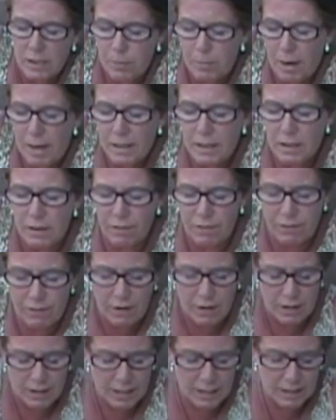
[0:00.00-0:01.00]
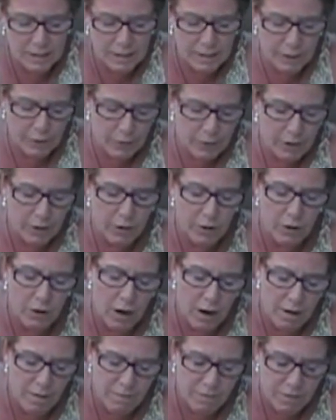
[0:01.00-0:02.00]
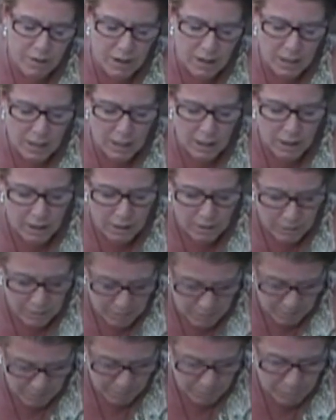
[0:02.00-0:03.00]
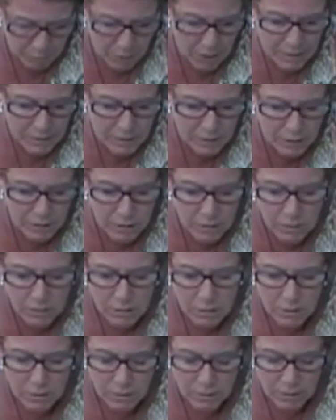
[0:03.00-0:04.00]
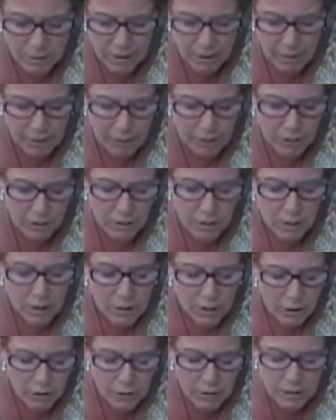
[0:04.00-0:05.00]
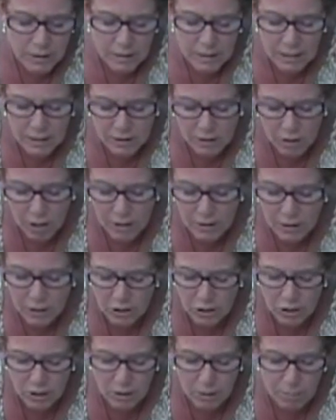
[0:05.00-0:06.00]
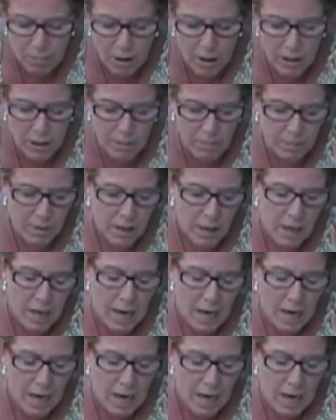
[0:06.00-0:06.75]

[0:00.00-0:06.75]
the space of the interior of the breast there, you can see it's not touching the bottom,